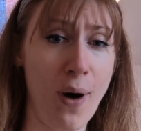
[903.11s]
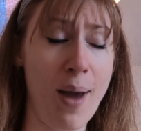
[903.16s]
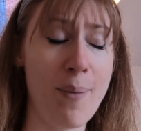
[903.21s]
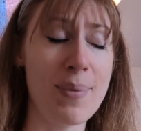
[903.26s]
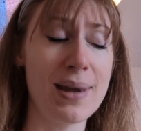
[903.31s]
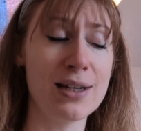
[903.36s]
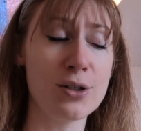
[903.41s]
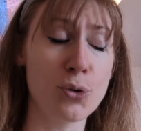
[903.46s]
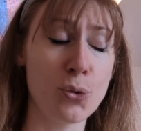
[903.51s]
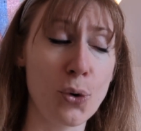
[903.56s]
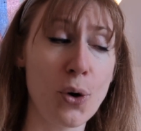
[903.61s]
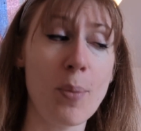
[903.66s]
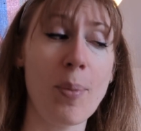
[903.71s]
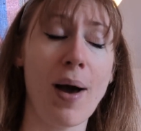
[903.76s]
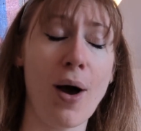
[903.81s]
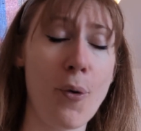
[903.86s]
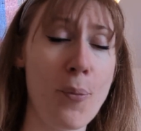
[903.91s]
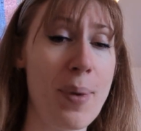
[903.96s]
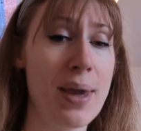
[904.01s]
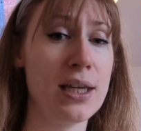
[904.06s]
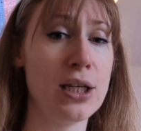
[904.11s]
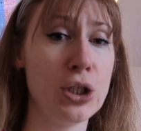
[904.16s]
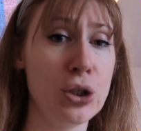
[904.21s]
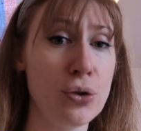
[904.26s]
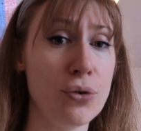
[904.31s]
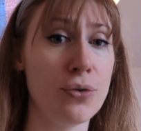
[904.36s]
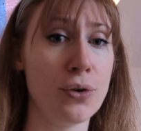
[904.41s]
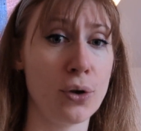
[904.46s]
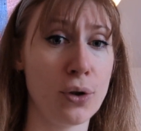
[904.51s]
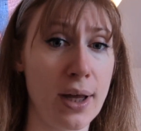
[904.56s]
I mean, talk about making
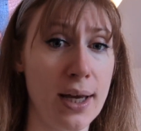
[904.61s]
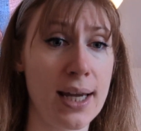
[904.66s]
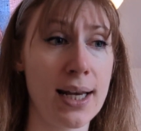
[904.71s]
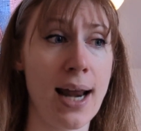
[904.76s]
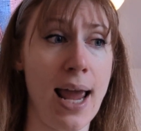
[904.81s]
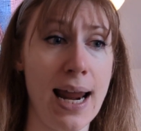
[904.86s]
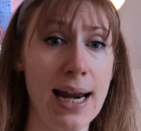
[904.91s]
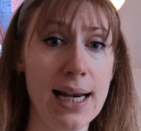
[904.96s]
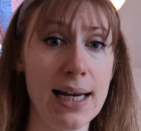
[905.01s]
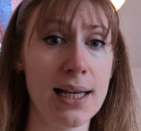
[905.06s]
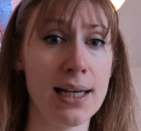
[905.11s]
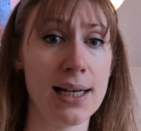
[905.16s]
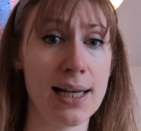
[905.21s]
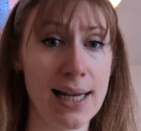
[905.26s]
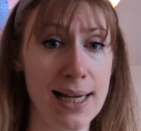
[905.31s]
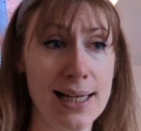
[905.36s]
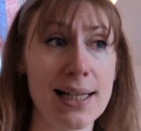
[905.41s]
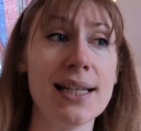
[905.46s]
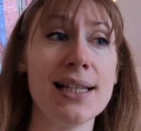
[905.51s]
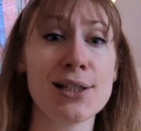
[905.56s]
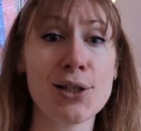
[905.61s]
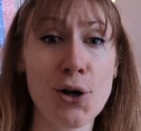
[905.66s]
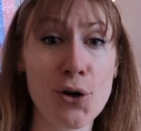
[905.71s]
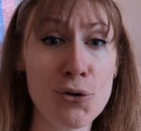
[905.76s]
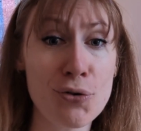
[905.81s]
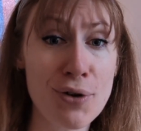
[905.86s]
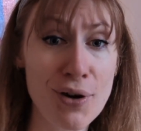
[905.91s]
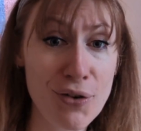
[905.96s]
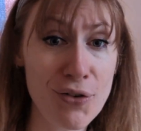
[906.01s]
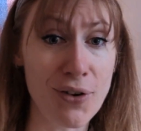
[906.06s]
you feel like an alien. It is
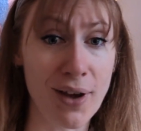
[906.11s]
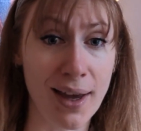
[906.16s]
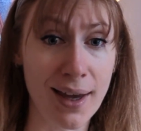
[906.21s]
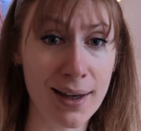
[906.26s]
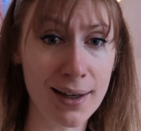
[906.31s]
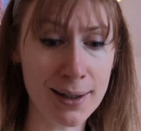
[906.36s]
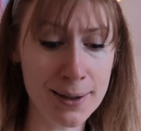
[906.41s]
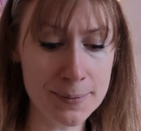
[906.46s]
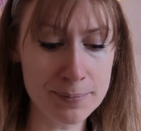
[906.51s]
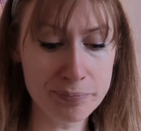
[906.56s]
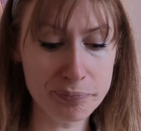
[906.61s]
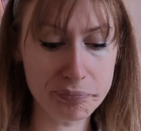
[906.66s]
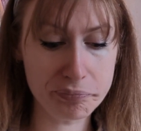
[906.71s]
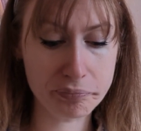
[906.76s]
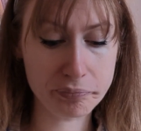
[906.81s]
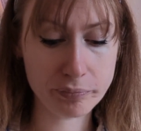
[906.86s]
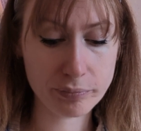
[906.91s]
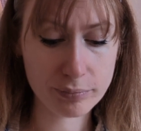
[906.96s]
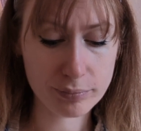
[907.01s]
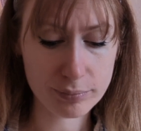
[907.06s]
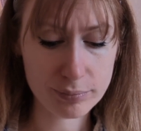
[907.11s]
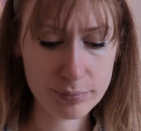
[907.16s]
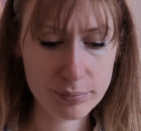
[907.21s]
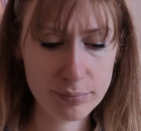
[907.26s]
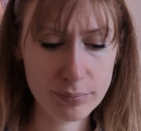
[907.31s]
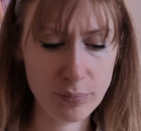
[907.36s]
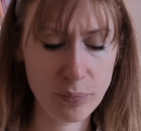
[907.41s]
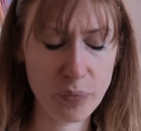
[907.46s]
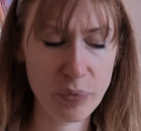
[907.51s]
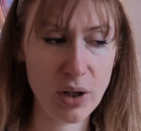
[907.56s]
horrific.
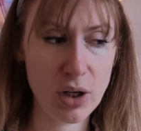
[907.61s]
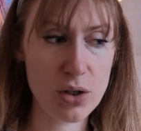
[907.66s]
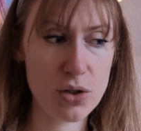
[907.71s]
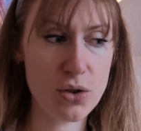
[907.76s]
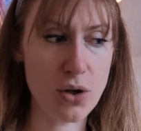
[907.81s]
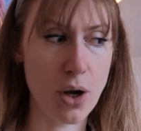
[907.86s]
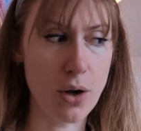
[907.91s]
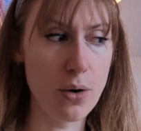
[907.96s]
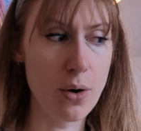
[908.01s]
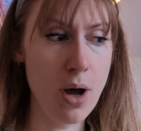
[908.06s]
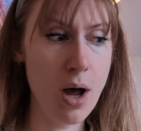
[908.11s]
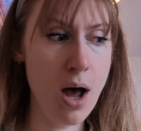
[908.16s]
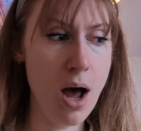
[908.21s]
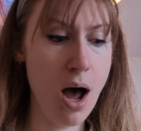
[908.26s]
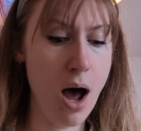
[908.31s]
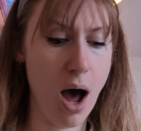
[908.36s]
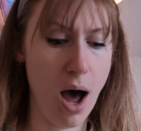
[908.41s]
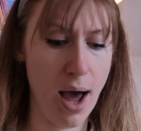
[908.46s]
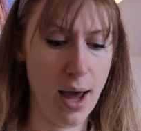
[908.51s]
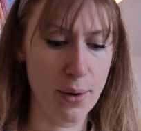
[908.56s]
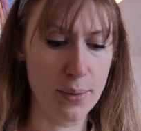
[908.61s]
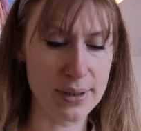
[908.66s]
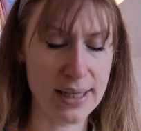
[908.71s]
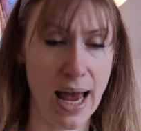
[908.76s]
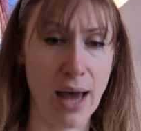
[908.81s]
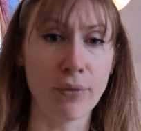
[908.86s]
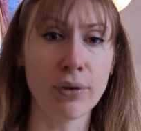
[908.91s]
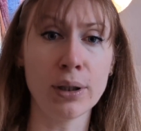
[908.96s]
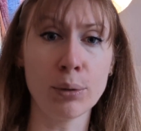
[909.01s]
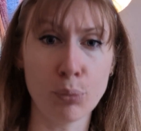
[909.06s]
So I was
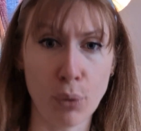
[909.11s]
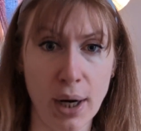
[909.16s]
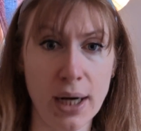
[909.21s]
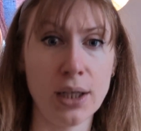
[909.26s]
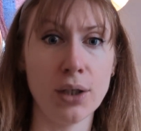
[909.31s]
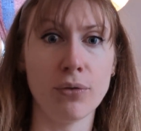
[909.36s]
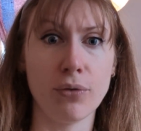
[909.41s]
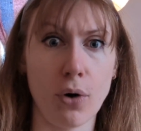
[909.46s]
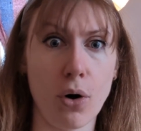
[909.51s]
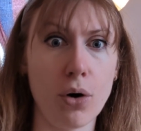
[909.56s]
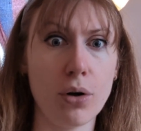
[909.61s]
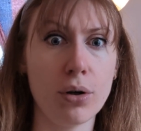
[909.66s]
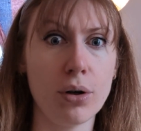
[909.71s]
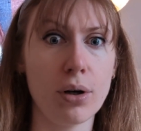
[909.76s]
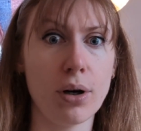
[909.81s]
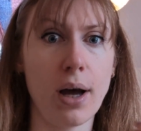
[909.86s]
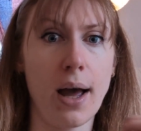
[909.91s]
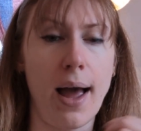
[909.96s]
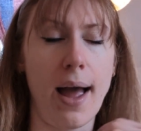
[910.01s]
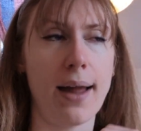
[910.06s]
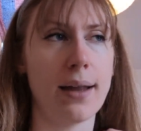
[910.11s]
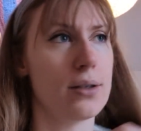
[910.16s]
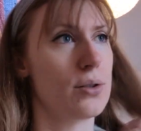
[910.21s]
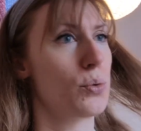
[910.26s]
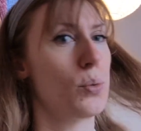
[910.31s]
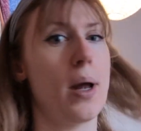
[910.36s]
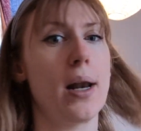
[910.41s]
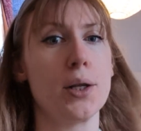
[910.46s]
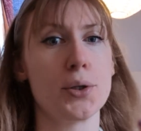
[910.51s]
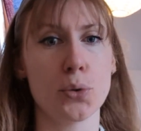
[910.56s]
having brain fog
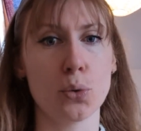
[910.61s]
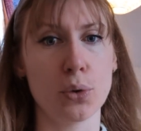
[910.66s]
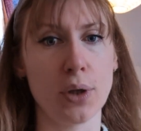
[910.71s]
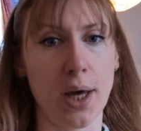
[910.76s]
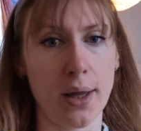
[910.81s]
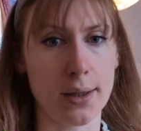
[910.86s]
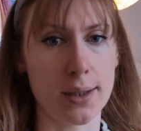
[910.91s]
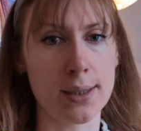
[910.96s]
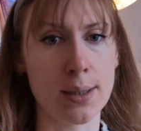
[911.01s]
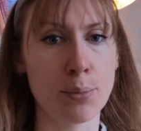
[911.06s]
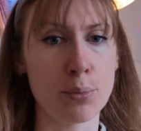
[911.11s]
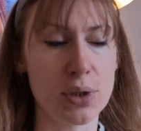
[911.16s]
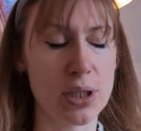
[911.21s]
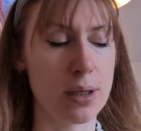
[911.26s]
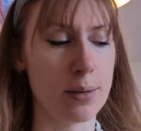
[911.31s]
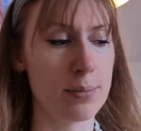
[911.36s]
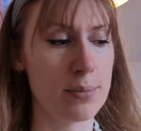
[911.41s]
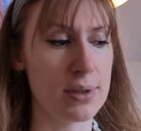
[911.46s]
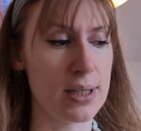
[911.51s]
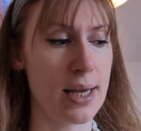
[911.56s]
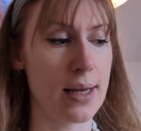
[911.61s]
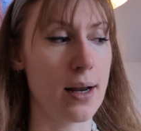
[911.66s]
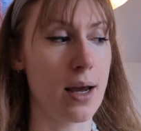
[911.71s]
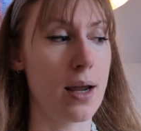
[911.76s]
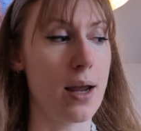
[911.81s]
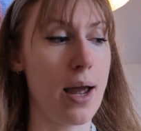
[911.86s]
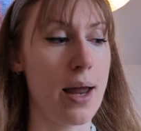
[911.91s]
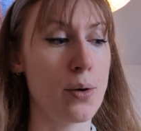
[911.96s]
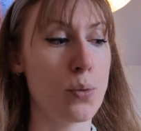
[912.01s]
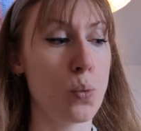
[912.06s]
as well as all the other symptoms,
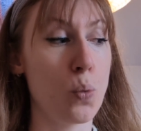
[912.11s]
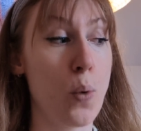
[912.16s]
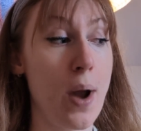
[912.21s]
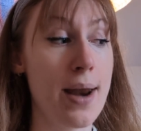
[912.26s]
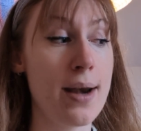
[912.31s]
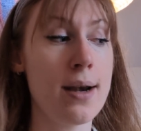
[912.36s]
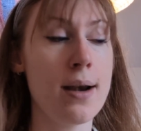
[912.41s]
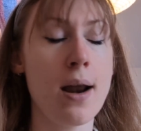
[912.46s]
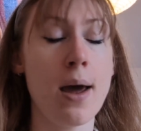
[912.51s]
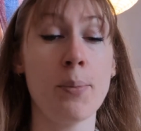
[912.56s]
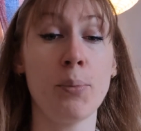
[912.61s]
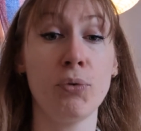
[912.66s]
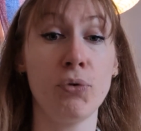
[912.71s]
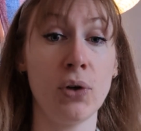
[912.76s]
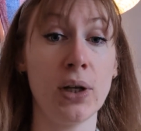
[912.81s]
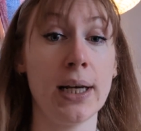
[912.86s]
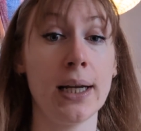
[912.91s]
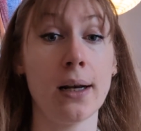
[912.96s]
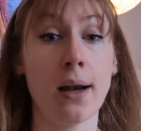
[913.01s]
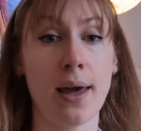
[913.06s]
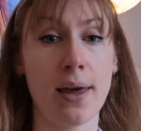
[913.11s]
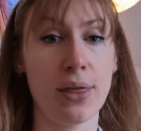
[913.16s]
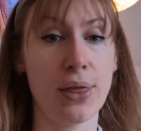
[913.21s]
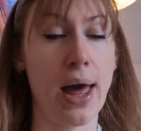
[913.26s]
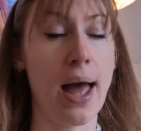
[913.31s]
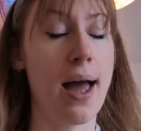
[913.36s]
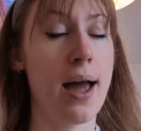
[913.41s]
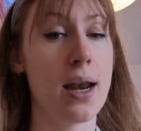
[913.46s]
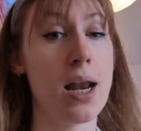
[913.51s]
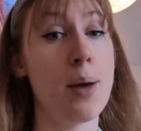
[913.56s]
and when I'm feeling like
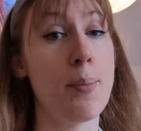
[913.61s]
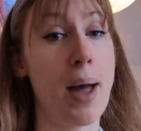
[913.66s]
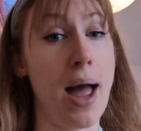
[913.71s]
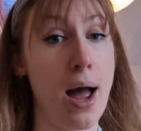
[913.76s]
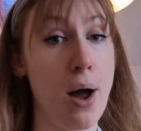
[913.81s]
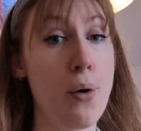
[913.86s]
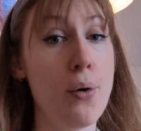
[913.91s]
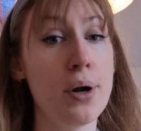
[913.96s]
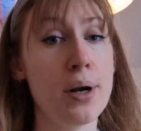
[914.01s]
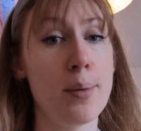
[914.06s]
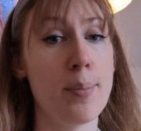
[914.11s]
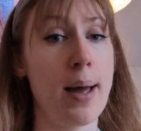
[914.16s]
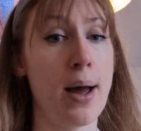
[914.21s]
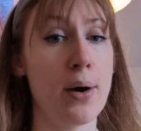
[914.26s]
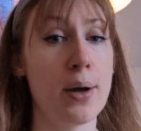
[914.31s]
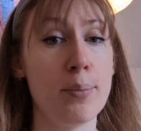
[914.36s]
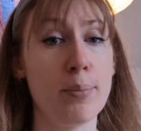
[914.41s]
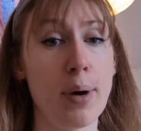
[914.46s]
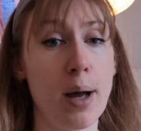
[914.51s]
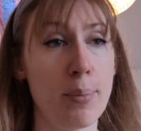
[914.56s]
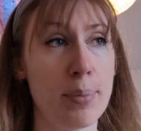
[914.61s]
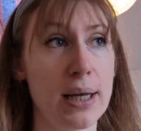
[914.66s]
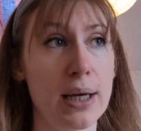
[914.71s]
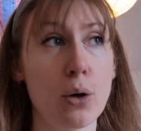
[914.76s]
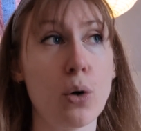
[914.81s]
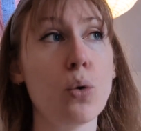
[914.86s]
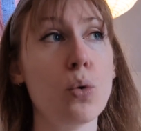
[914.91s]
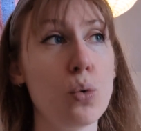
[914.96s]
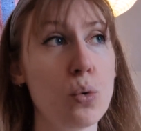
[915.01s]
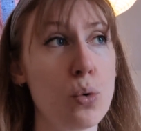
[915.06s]
that and I'm out and about in public,
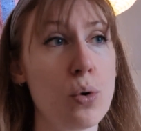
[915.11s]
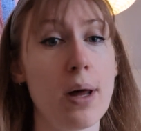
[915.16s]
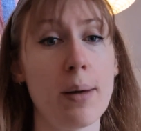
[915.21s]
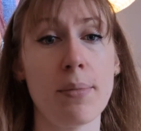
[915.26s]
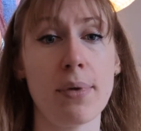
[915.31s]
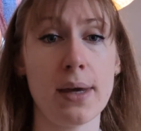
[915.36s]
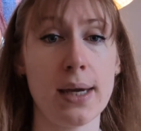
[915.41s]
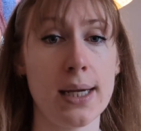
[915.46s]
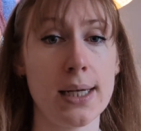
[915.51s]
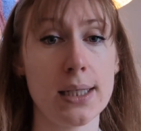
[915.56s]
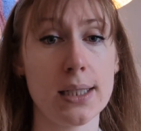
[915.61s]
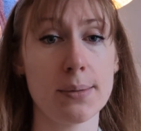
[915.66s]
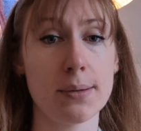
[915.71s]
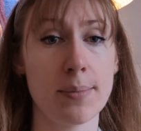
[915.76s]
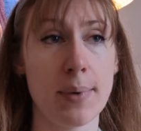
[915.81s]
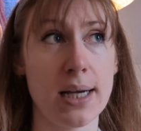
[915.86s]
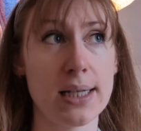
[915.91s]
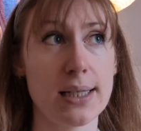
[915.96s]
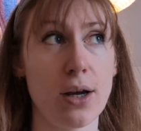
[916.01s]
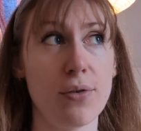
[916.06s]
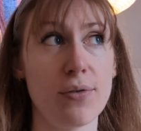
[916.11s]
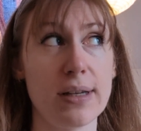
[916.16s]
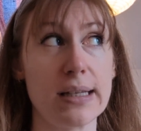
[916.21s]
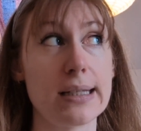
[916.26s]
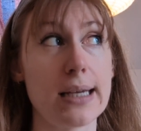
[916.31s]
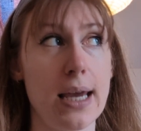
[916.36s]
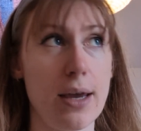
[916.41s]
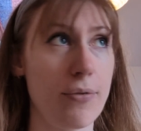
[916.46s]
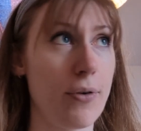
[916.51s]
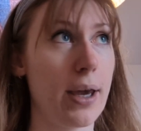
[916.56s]
all I'm thinking to myself
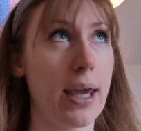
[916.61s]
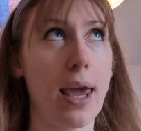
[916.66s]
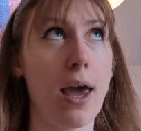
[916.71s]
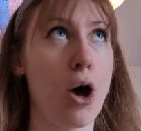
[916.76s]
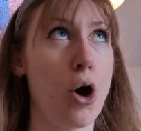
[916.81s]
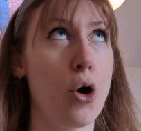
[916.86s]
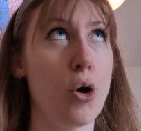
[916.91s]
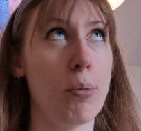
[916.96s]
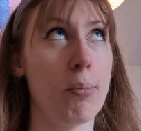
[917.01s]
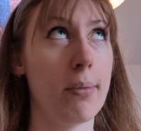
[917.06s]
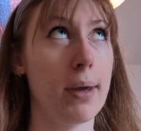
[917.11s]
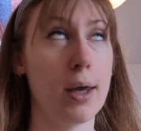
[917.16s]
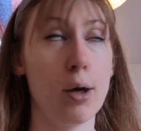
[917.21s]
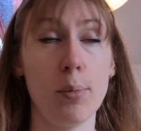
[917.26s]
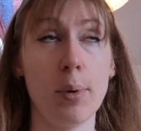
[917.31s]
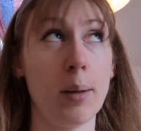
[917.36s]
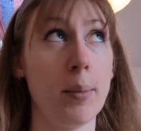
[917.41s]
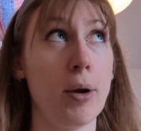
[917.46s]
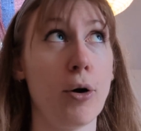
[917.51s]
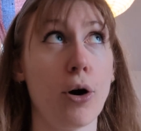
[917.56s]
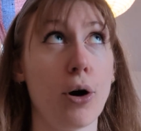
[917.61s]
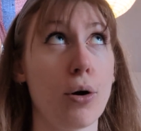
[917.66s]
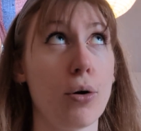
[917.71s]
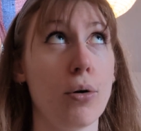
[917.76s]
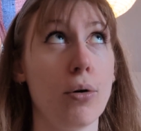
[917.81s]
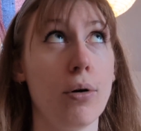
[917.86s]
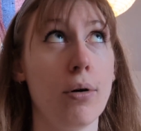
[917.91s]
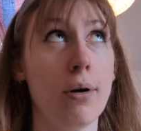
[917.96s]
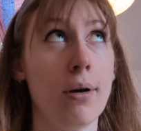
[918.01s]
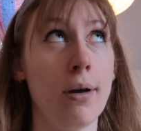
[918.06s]
is, if I get home, it'll be a
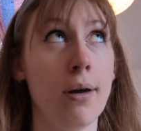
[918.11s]
miracle.